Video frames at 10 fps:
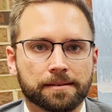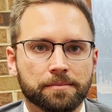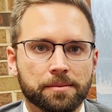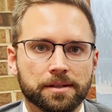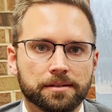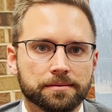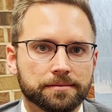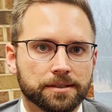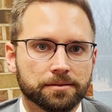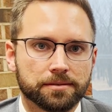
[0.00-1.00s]
maybe
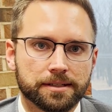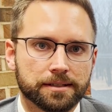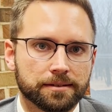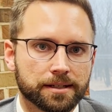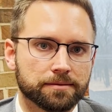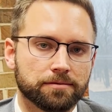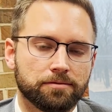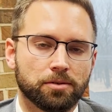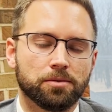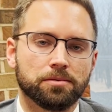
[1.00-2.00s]
you didn't get
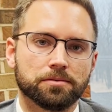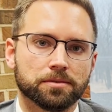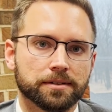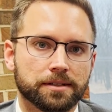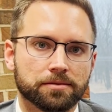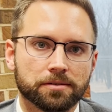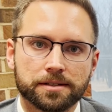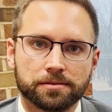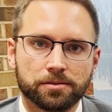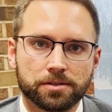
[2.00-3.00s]
full relief or
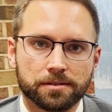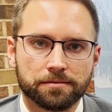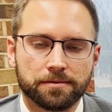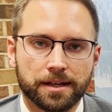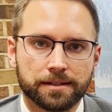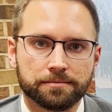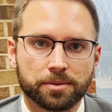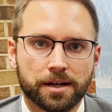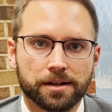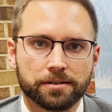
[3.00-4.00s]
resolution of that
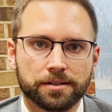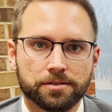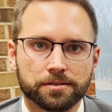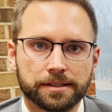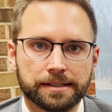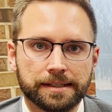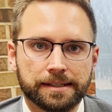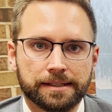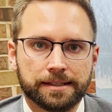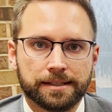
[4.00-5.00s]
prior injury,
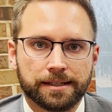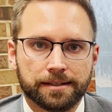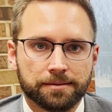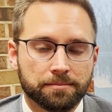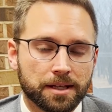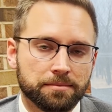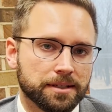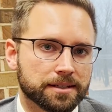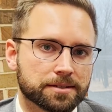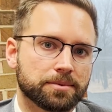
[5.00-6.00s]
and it may
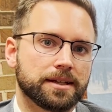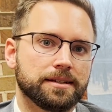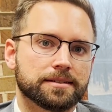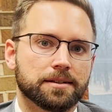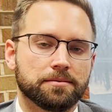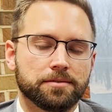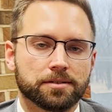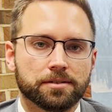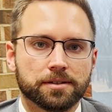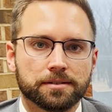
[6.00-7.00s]
be explaining some of your
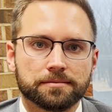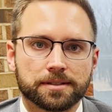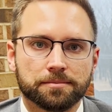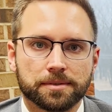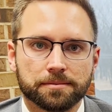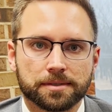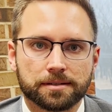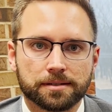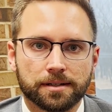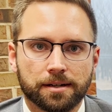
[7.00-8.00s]
current
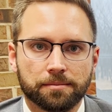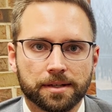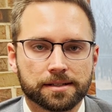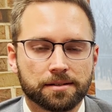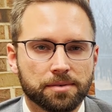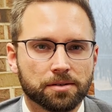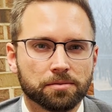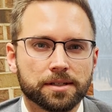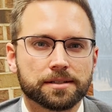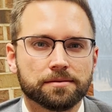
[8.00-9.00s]
symptoms. That's going to be a
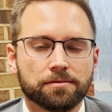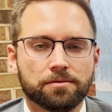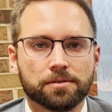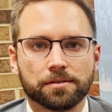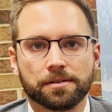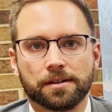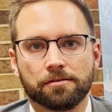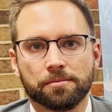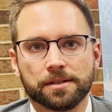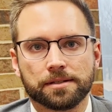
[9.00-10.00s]
reason for the
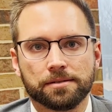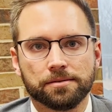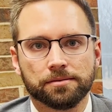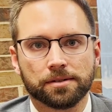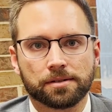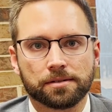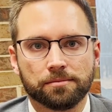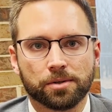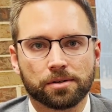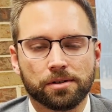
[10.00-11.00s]
government to look
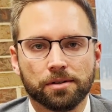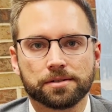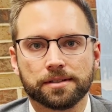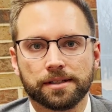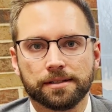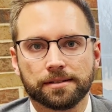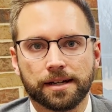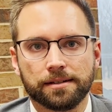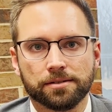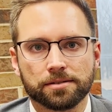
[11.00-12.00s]
more closely
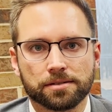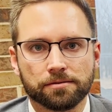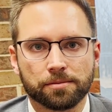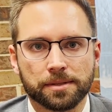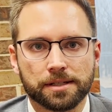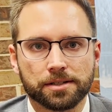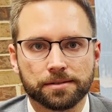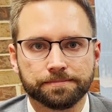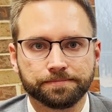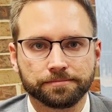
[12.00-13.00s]
at your SIRVA petition.